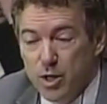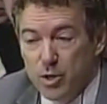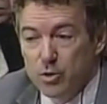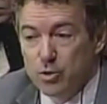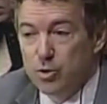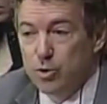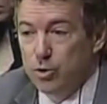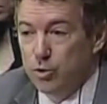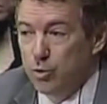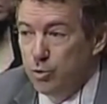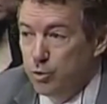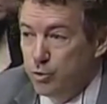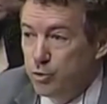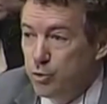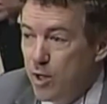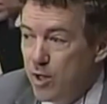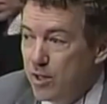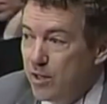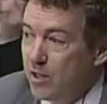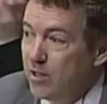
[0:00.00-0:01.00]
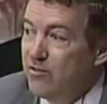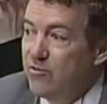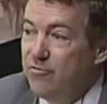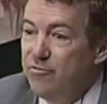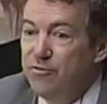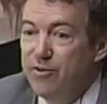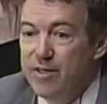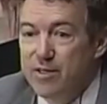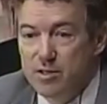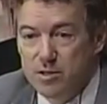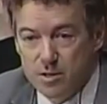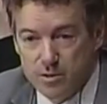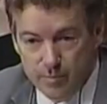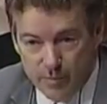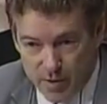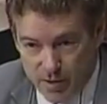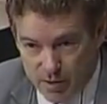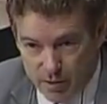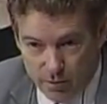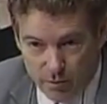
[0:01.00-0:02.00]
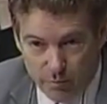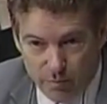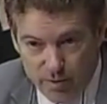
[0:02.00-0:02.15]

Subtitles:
to try to convince me that it would